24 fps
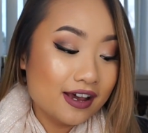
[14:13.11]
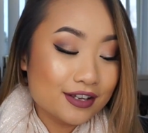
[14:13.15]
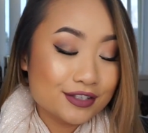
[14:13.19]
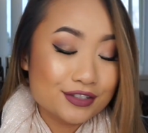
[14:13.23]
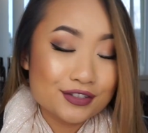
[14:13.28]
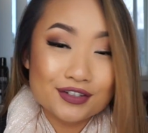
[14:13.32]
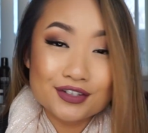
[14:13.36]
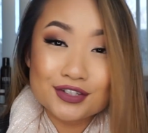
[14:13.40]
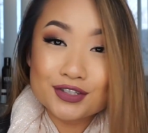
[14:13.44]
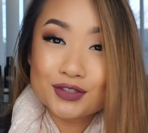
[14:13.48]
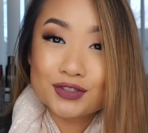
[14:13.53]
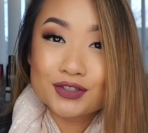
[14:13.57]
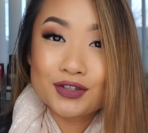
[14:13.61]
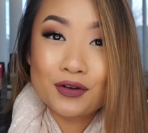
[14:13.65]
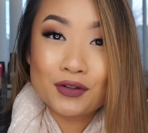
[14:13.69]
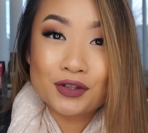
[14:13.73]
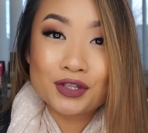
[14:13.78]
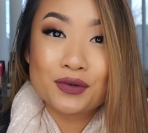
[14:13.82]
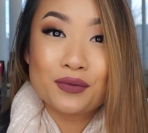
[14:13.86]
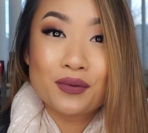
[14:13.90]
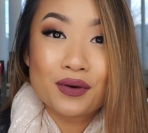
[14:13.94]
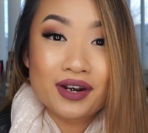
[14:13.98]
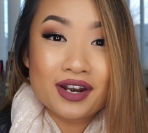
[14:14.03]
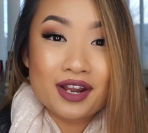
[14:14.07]
So this was the
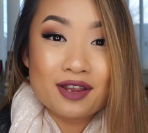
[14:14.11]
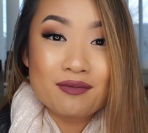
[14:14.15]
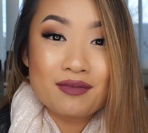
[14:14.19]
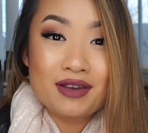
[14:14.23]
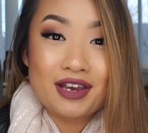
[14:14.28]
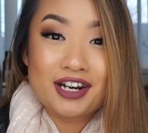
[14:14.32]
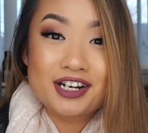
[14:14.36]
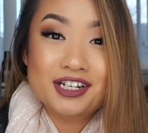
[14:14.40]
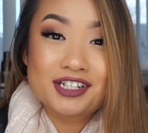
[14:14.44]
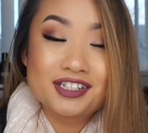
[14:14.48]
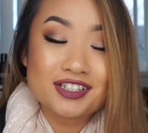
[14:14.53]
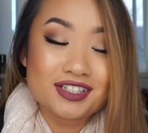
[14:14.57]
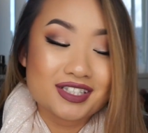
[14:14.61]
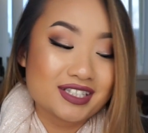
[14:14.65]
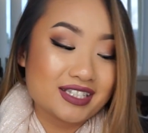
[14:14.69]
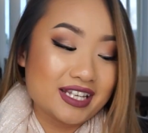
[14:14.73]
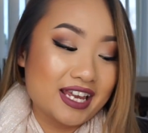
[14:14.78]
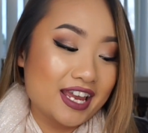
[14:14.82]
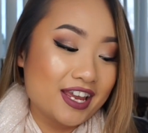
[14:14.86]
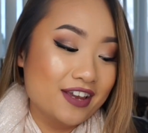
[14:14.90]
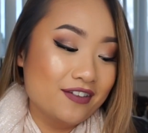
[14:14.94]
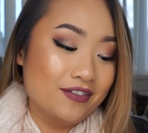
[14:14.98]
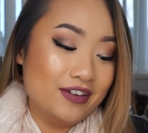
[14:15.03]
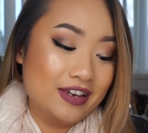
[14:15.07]
only one I managed to
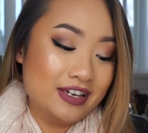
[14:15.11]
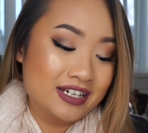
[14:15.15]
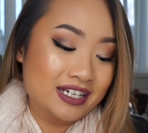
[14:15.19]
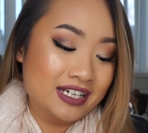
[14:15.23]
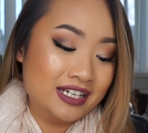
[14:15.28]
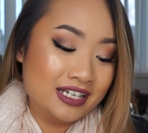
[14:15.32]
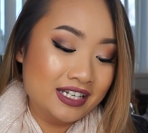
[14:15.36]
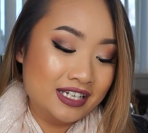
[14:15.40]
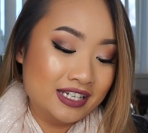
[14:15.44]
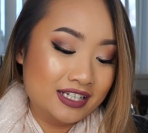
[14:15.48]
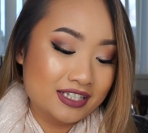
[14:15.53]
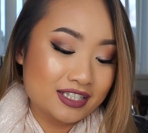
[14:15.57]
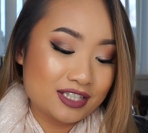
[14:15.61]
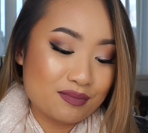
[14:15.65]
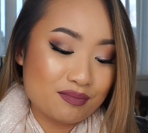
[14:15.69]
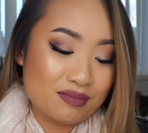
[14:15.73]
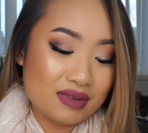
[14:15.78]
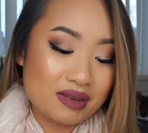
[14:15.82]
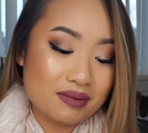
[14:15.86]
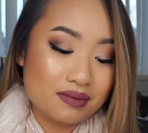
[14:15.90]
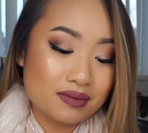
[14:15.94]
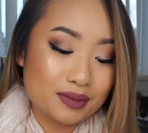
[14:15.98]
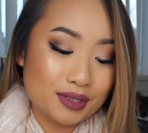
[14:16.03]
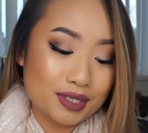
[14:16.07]
save, and it is a
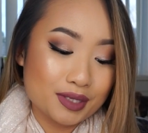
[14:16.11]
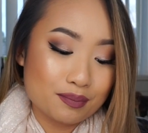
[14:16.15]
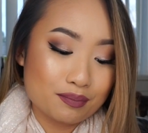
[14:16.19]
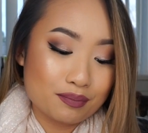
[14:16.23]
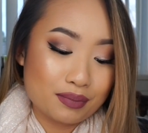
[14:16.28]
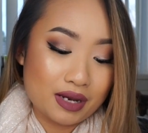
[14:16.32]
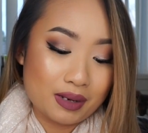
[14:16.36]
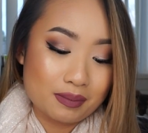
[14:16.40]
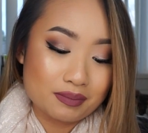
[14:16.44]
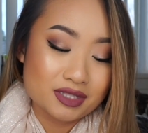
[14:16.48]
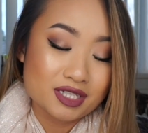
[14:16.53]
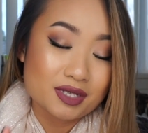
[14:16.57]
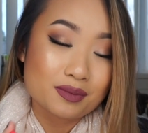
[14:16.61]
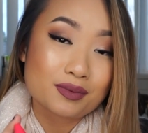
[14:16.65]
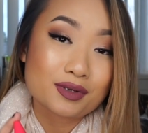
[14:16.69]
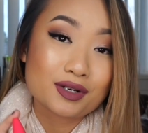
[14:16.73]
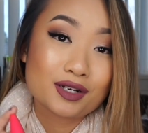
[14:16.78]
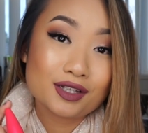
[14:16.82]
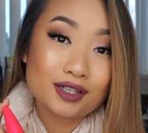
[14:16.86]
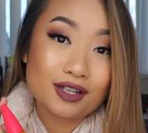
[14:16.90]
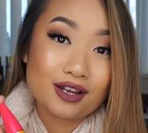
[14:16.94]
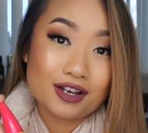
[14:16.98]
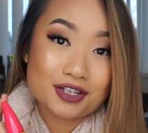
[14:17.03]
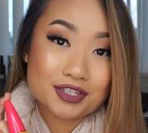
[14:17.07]
Maybelline Pumped Up
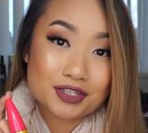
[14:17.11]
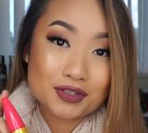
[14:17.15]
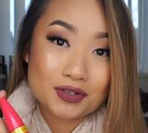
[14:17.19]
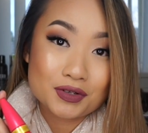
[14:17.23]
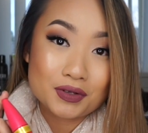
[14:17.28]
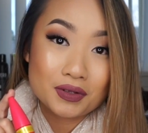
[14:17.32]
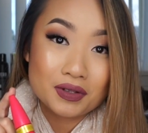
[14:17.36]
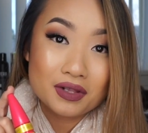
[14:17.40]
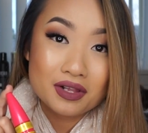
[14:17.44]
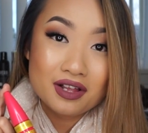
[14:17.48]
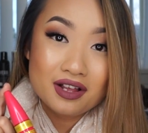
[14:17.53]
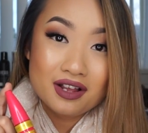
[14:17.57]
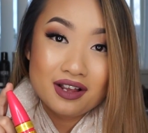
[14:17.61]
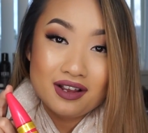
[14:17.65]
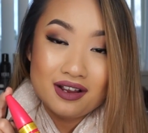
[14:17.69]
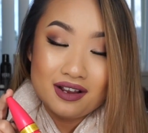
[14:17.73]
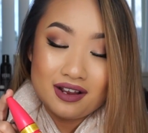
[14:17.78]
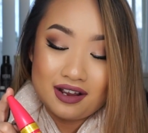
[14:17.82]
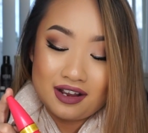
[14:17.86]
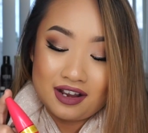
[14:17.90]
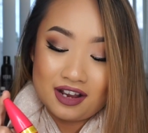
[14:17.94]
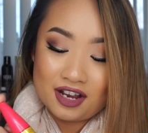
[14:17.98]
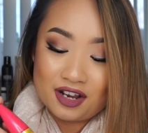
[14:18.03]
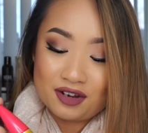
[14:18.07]
Colossal
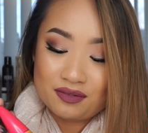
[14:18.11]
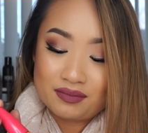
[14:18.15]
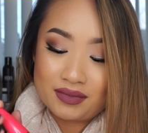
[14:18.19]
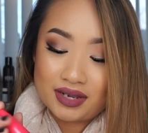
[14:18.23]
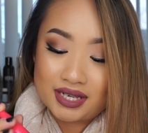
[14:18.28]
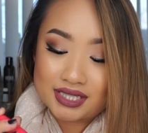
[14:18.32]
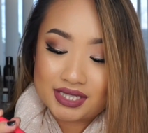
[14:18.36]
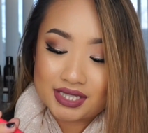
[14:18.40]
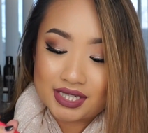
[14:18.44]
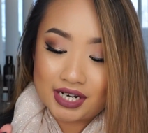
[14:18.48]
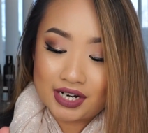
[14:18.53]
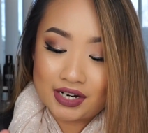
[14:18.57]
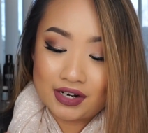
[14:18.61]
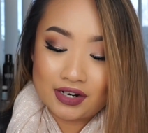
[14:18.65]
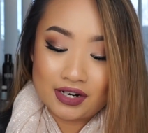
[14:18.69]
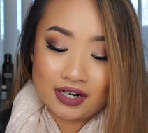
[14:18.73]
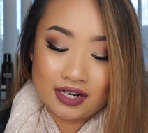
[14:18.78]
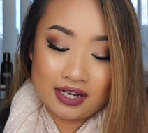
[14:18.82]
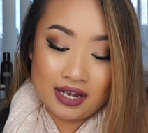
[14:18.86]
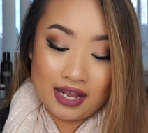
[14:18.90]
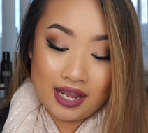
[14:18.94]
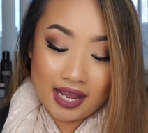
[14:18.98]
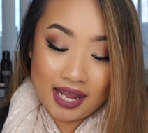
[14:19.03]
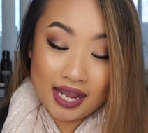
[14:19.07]

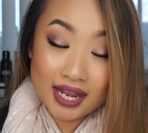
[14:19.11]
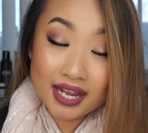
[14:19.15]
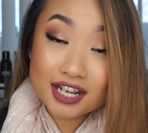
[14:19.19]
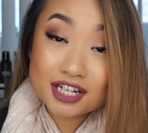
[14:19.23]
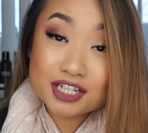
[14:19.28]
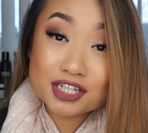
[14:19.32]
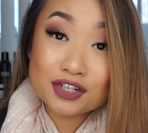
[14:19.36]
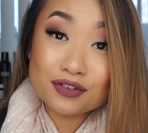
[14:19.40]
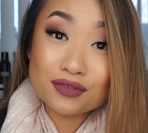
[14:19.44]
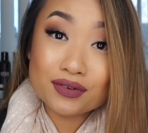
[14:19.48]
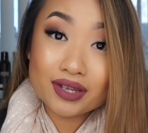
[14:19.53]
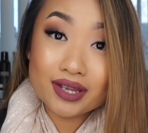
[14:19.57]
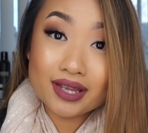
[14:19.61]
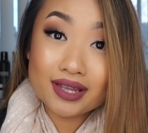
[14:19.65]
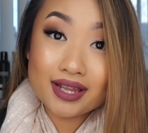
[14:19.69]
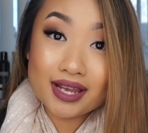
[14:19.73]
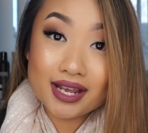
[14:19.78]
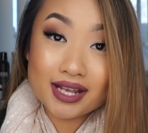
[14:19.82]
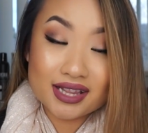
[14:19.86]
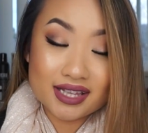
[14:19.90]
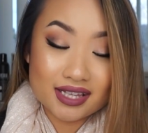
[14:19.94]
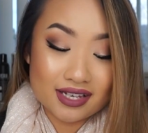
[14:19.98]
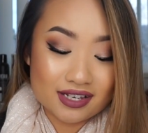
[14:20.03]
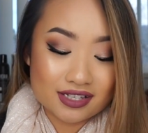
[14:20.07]
mascara. I actually really
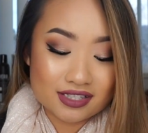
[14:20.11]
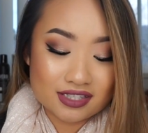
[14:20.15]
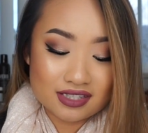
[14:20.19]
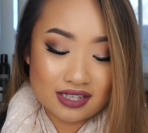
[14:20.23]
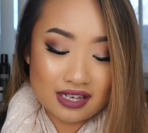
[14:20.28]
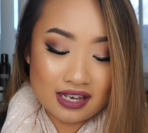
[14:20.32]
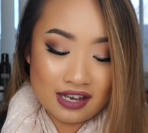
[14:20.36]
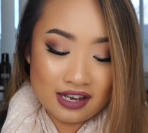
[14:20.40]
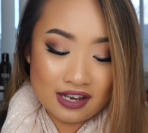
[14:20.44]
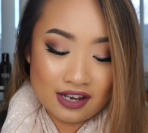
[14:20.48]
like this.